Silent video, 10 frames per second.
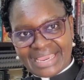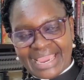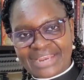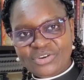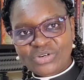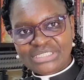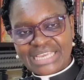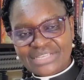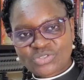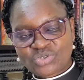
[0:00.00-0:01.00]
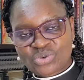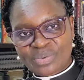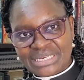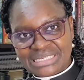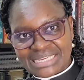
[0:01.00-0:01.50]
and not just true
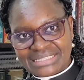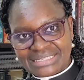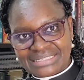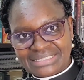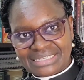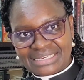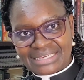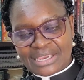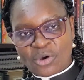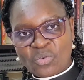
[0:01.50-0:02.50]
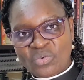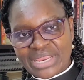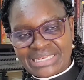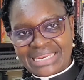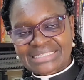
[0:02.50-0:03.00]
witnesses,
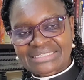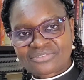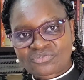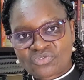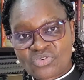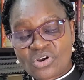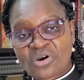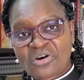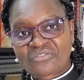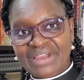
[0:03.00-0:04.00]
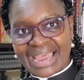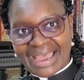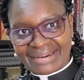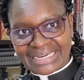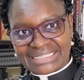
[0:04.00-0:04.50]
witnesses full of
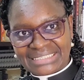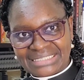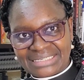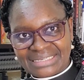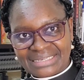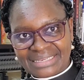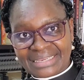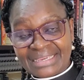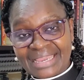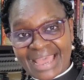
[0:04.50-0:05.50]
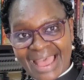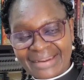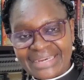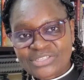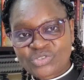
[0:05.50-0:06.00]
courage,
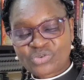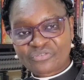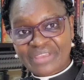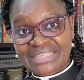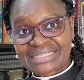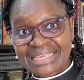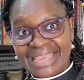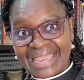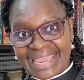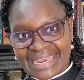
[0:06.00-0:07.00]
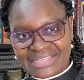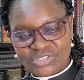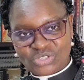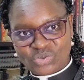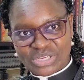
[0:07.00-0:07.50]
courage to face any
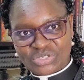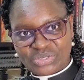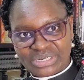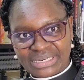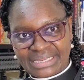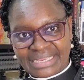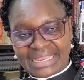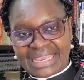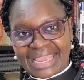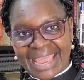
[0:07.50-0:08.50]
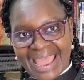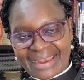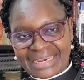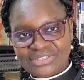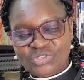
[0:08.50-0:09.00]
situation,
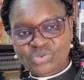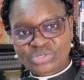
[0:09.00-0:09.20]
courage to